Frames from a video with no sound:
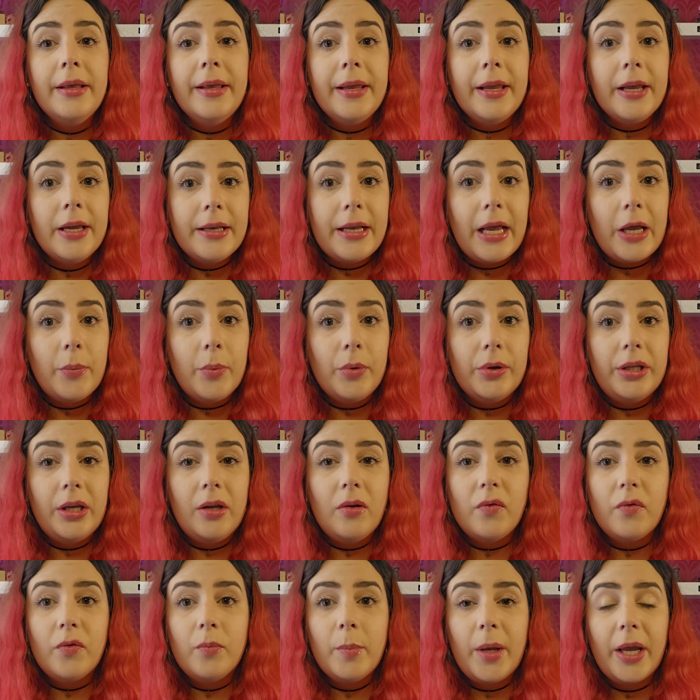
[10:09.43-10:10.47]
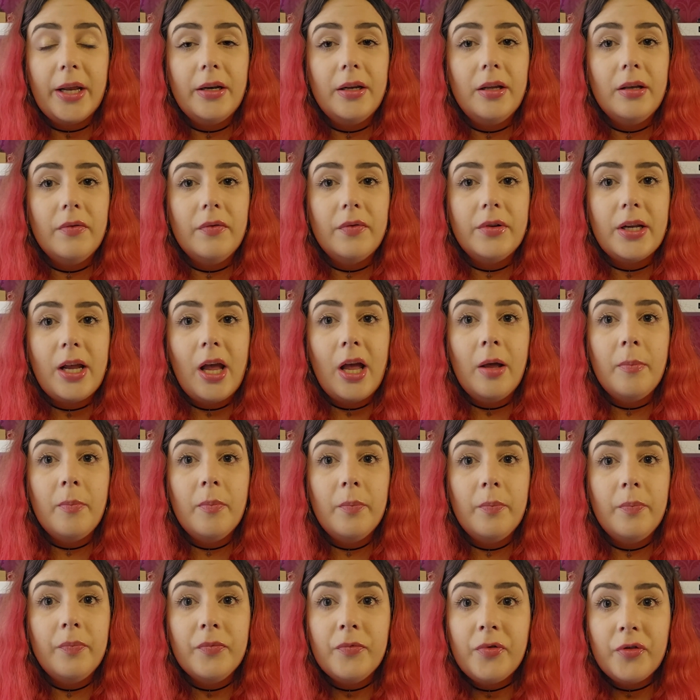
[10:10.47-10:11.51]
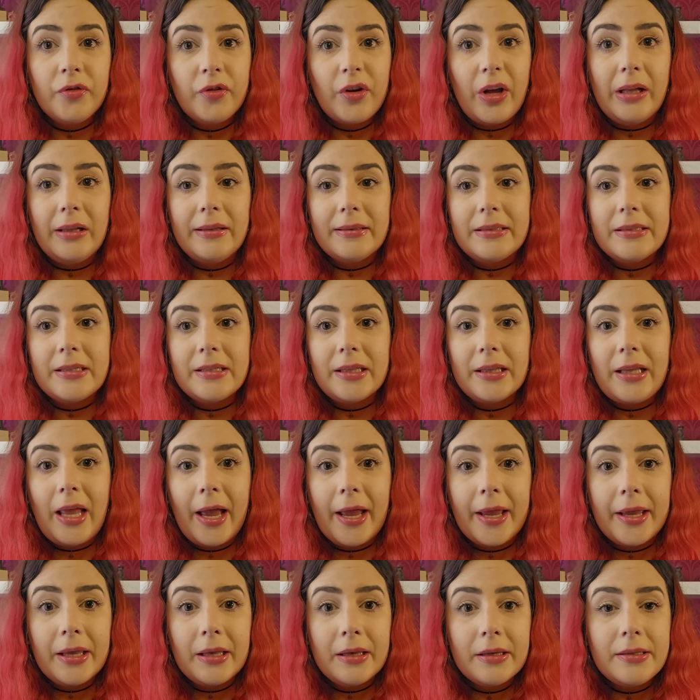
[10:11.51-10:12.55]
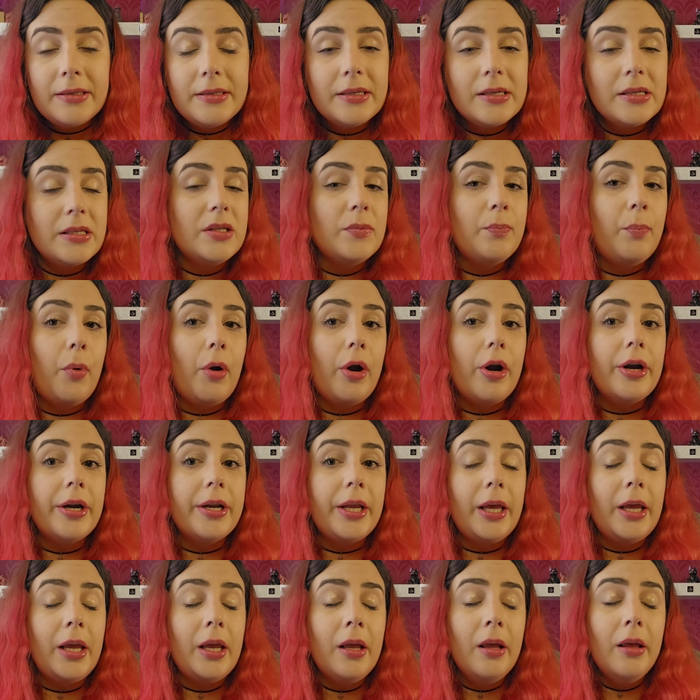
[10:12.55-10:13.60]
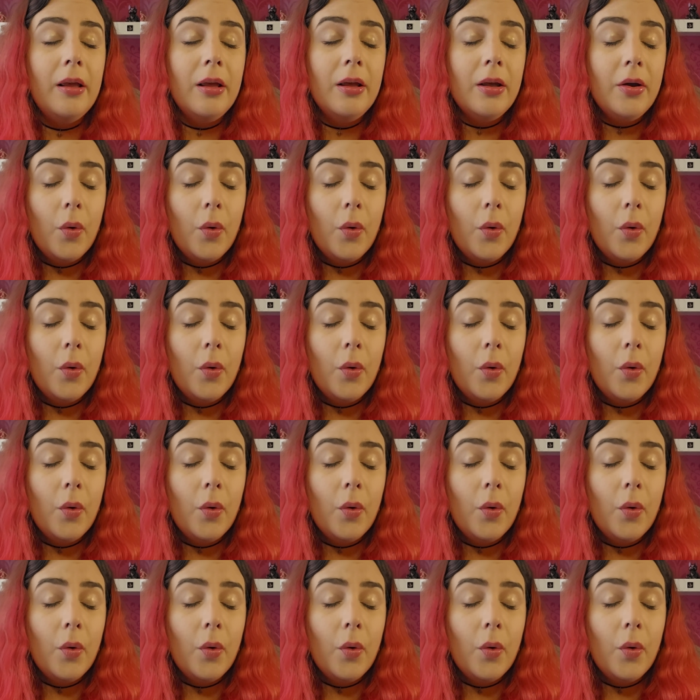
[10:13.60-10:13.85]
and I believe many of them felt like this party